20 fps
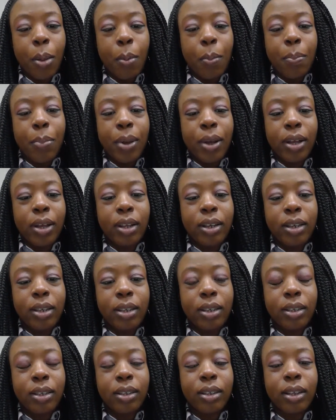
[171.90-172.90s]

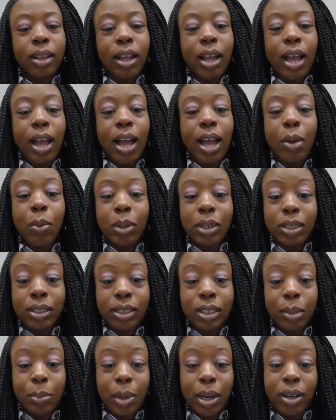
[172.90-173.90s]
But I went to
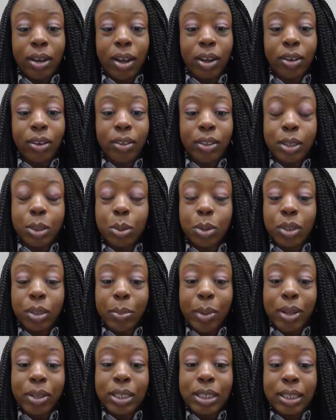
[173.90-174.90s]
see my doctor, this was
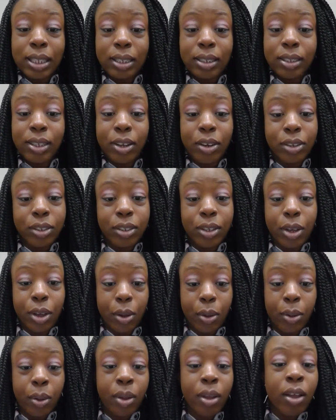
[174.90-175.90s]
about 6 years
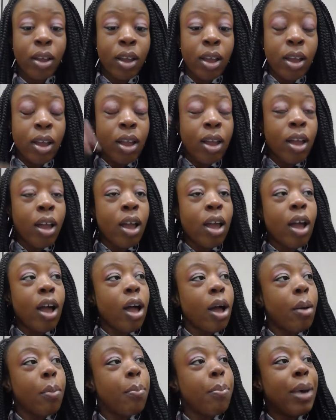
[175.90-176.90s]
ago,
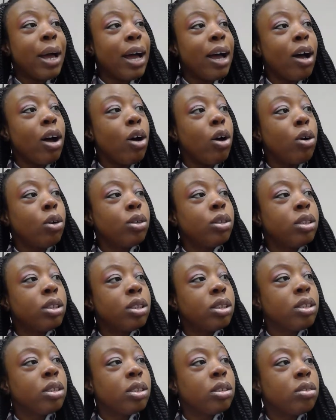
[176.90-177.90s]
about
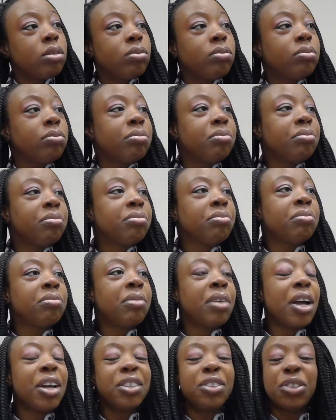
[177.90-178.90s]

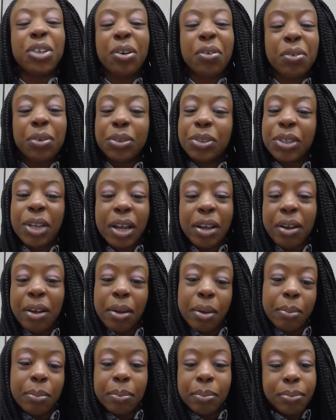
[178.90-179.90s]
a general checkup.